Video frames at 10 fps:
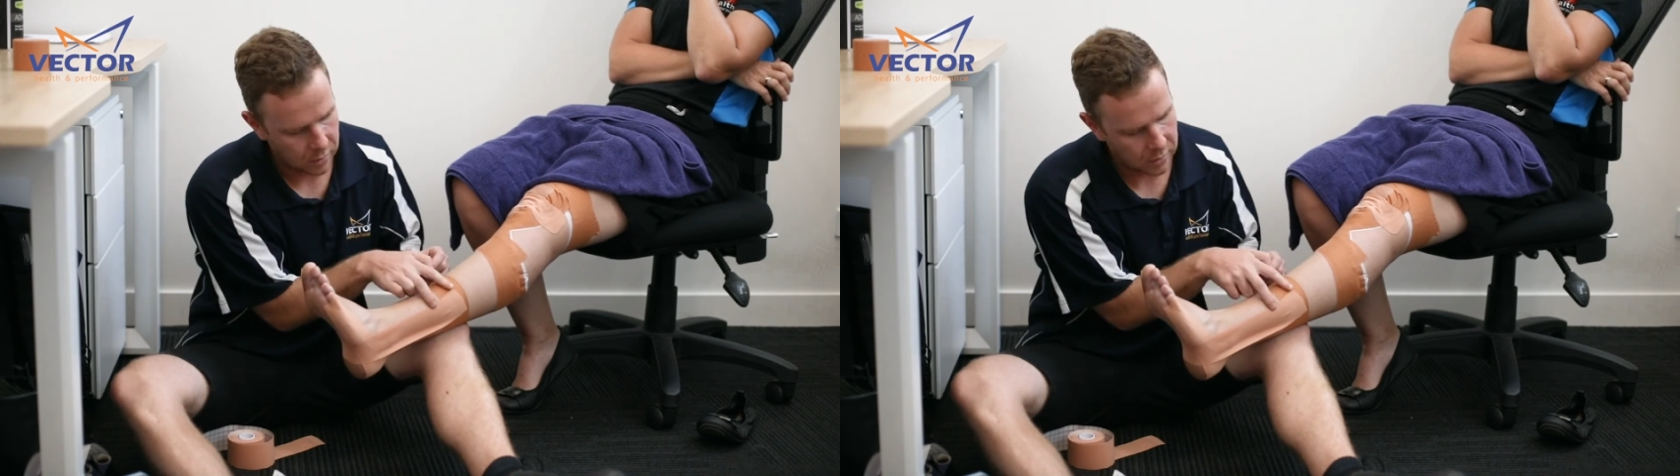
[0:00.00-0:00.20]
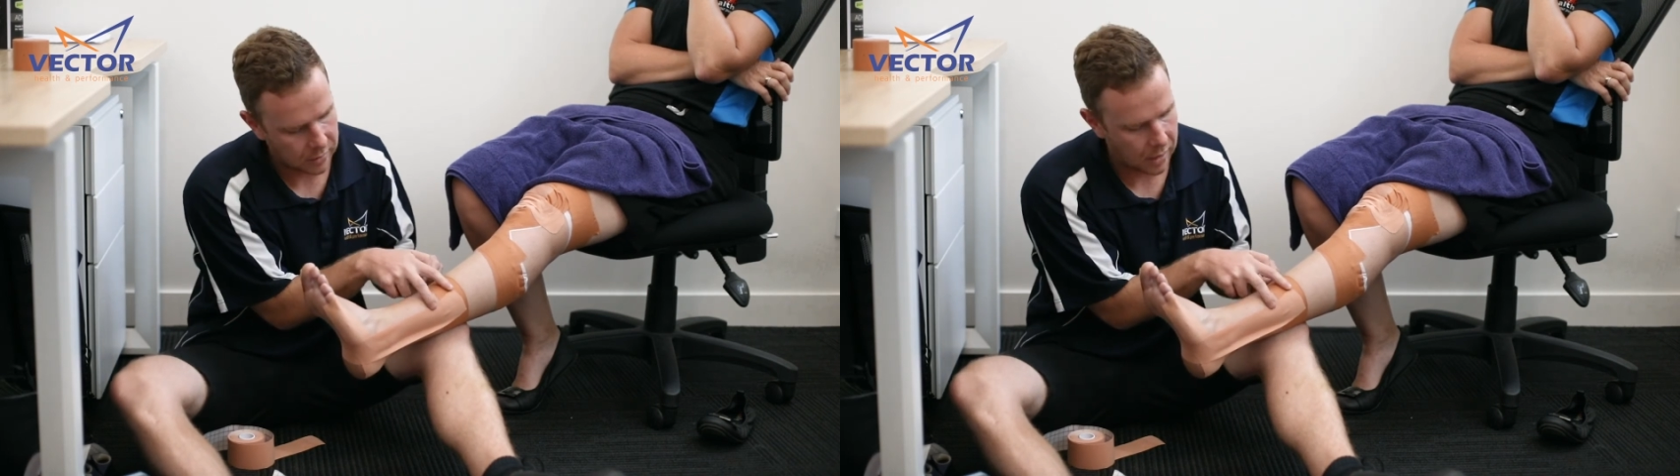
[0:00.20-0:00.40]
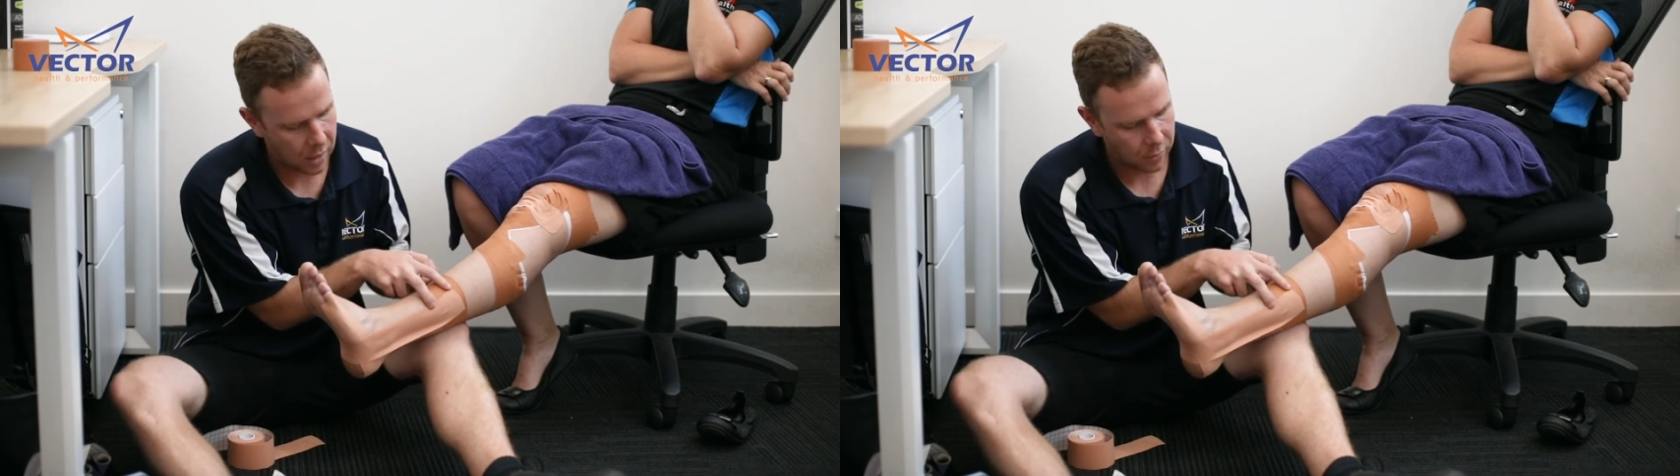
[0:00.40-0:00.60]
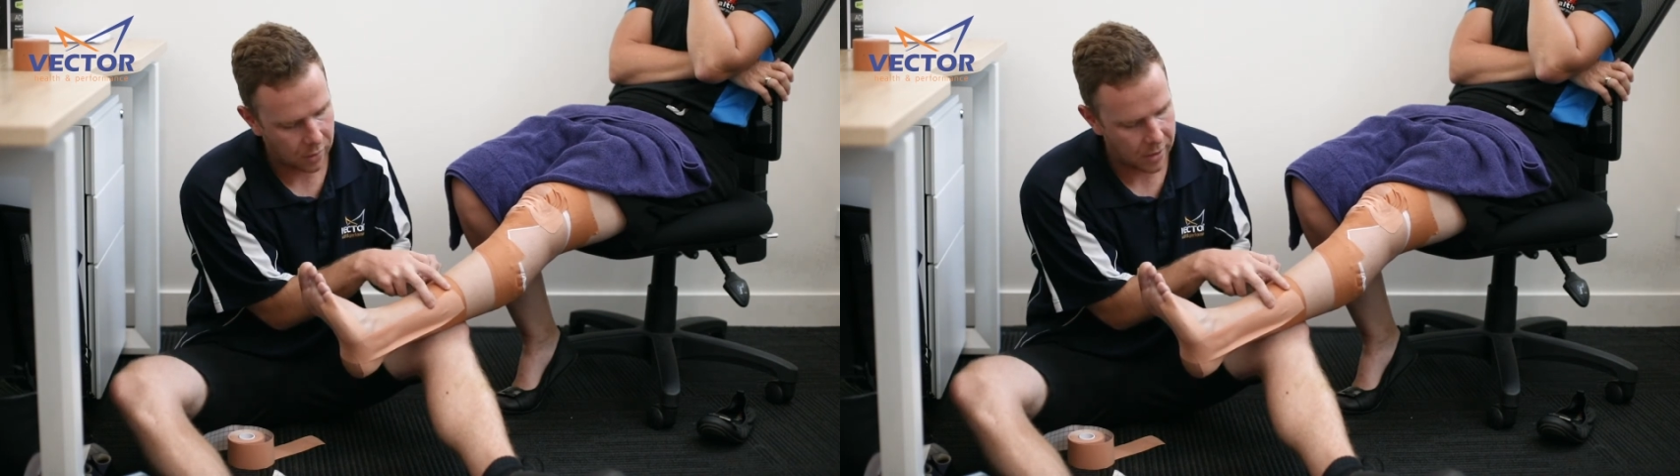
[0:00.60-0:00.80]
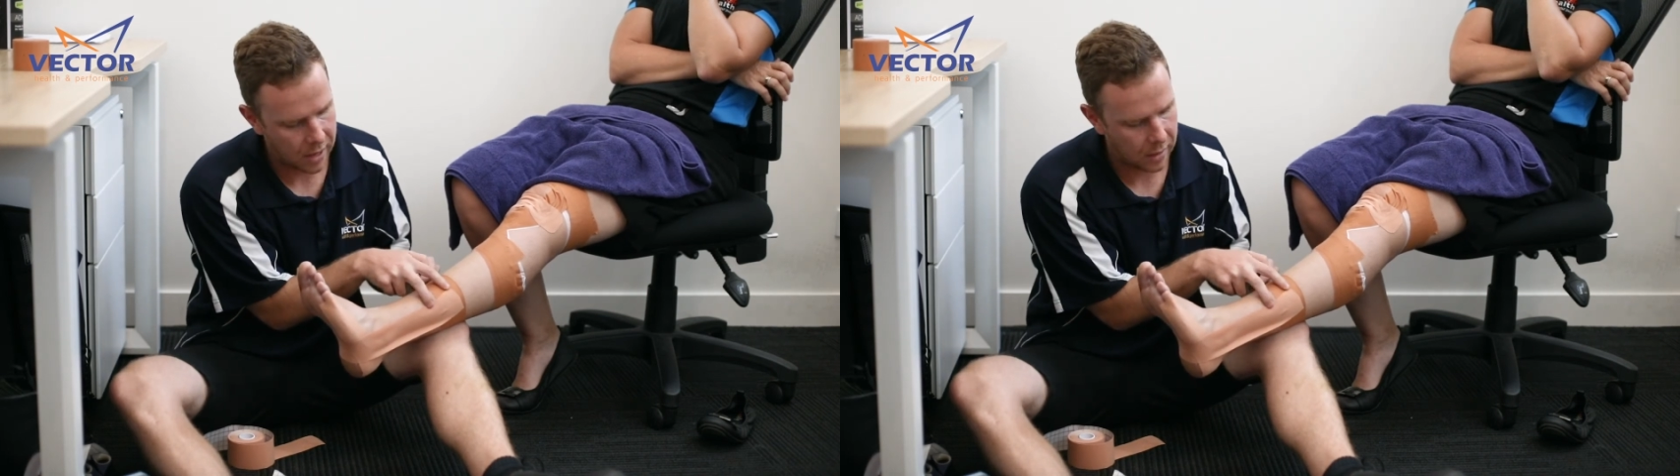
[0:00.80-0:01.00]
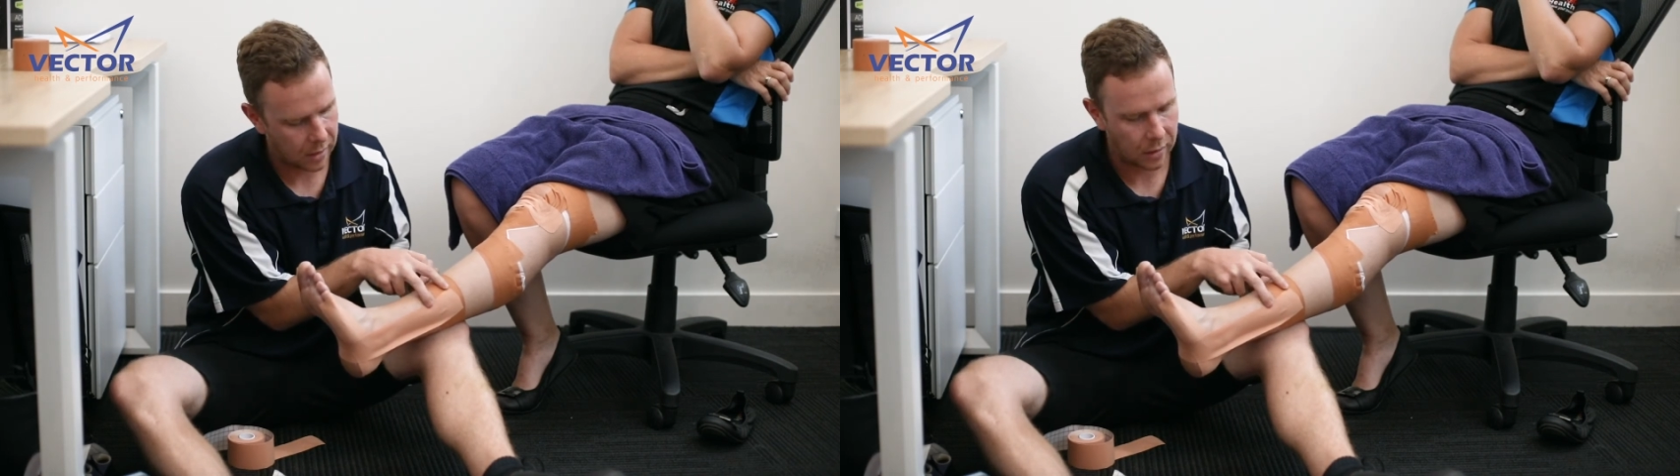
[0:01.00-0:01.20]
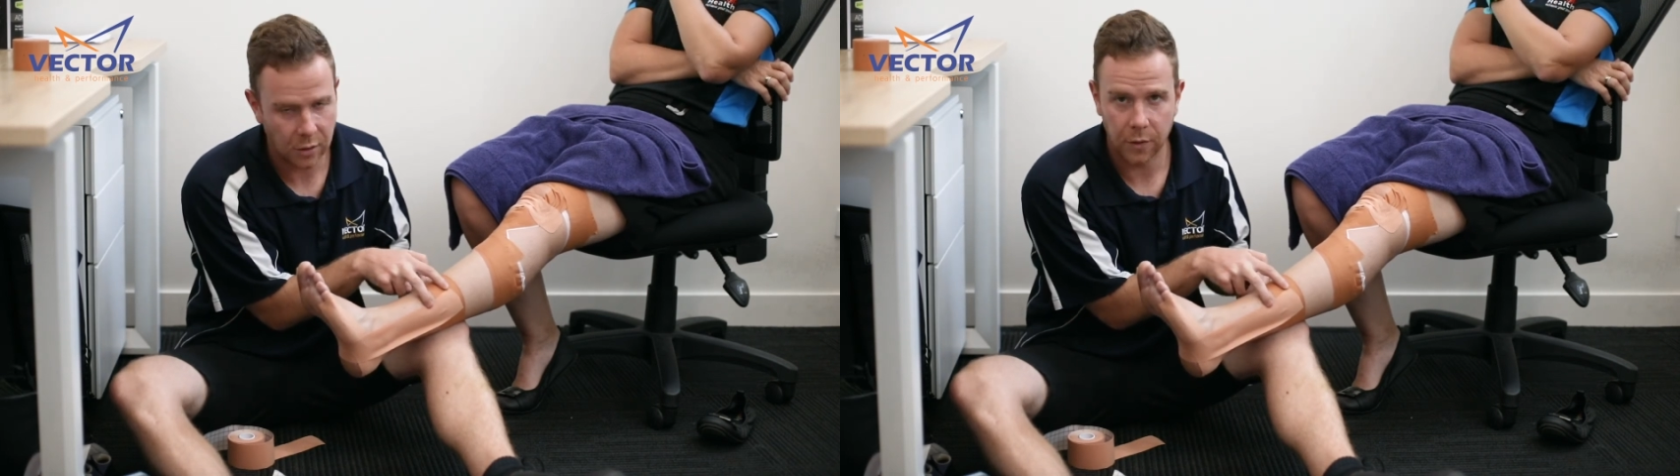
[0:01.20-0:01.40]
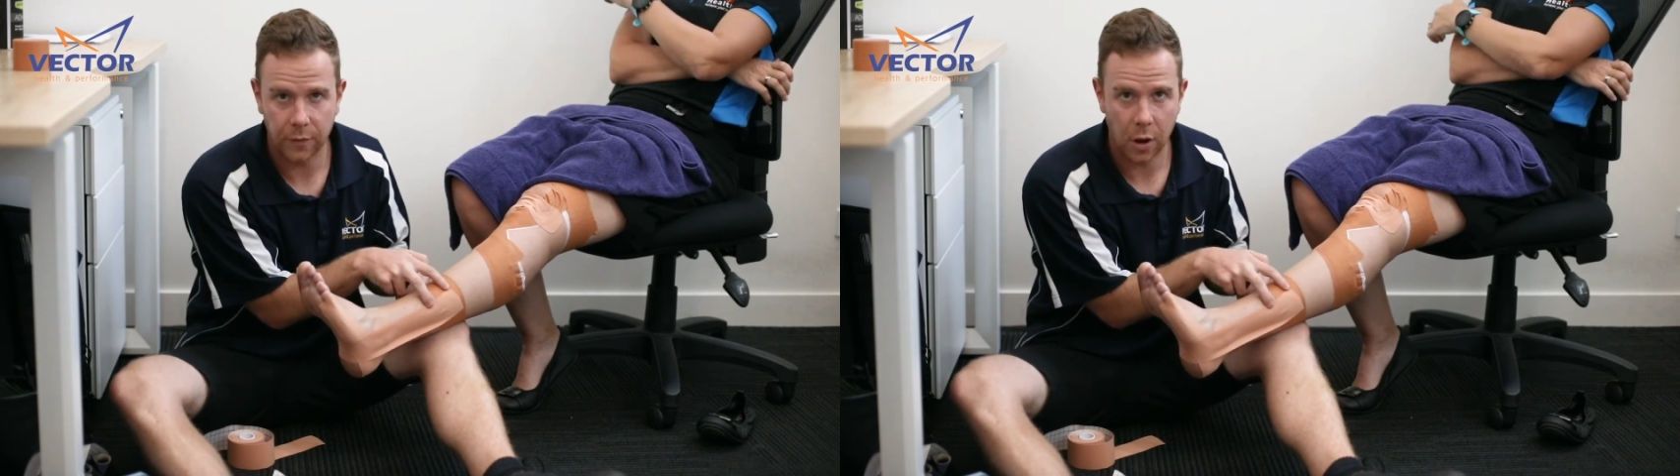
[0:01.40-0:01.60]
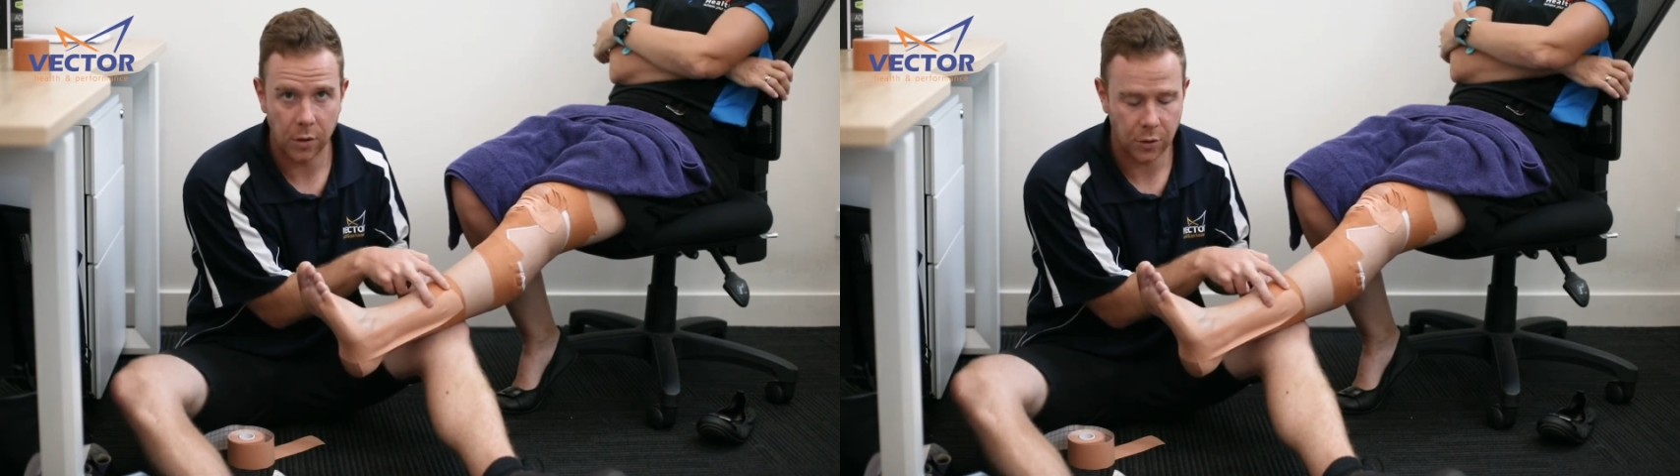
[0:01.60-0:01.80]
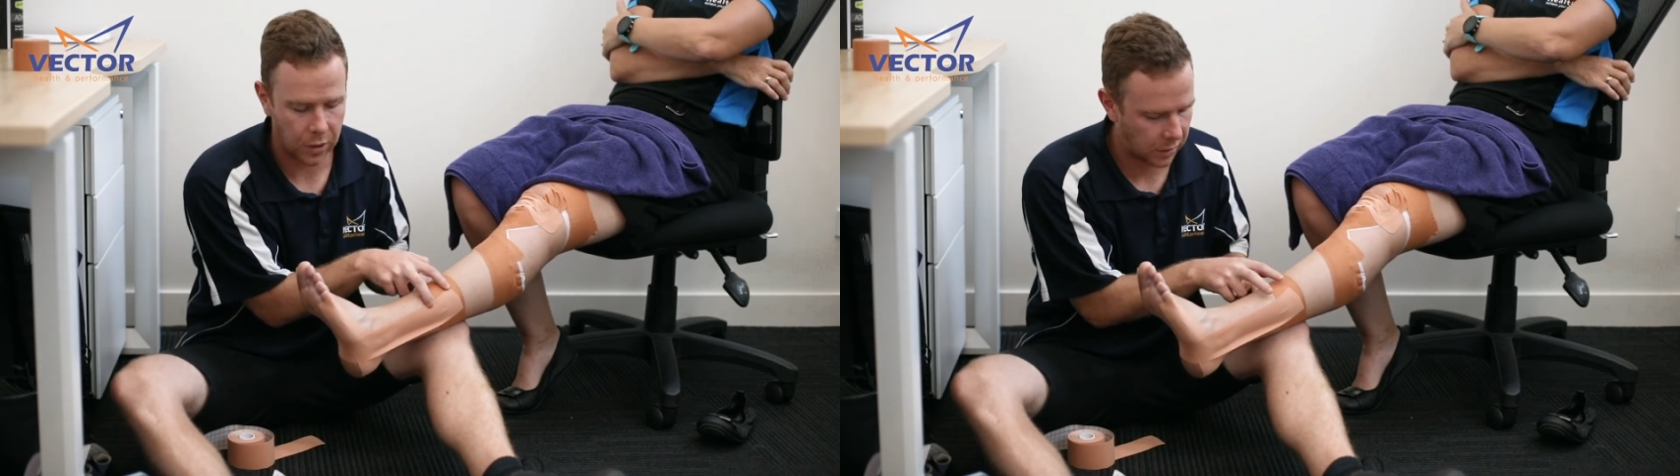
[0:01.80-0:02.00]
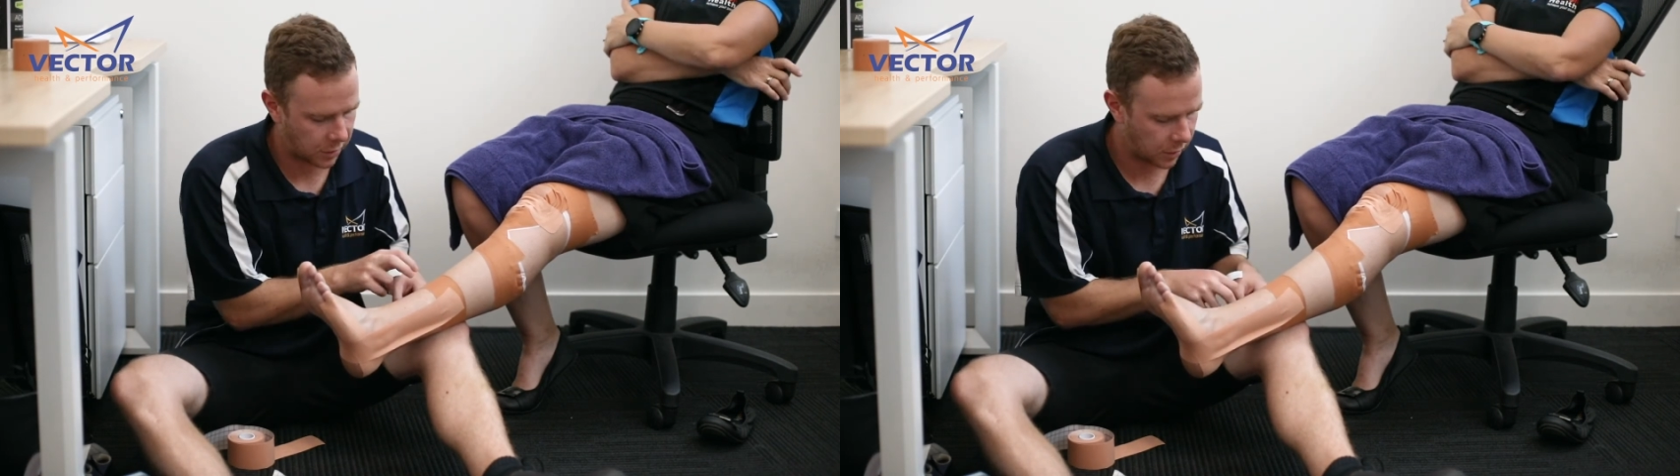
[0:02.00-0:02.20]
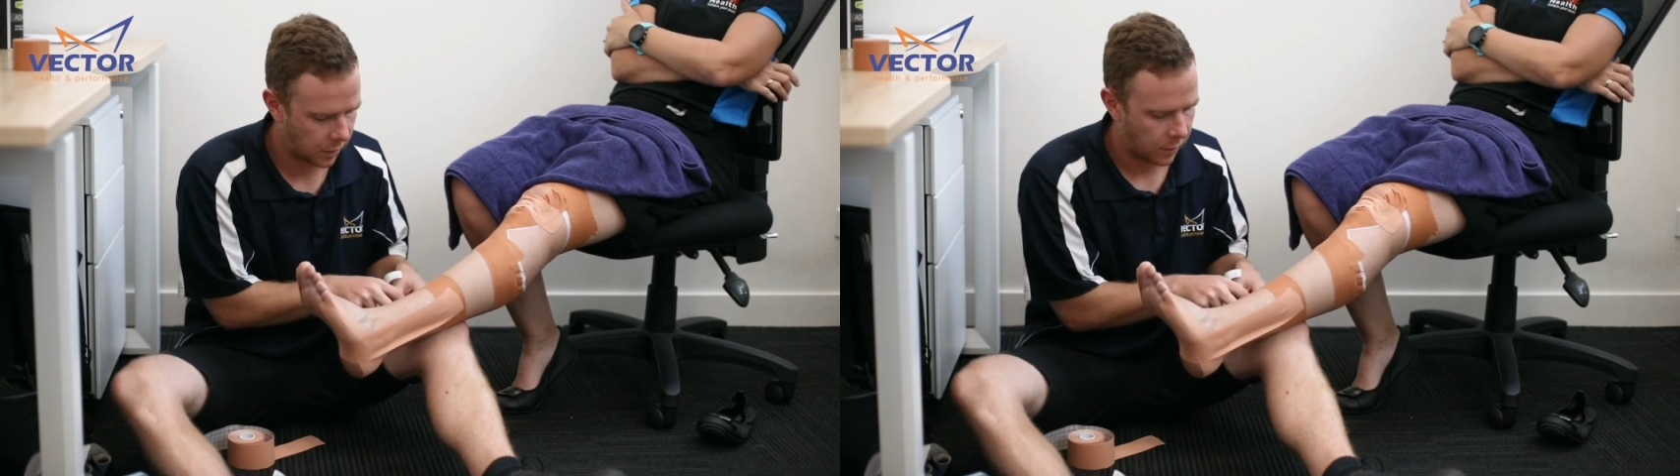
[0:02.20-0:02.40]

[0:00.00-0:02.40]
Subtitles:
You start with about an inch of no stretch,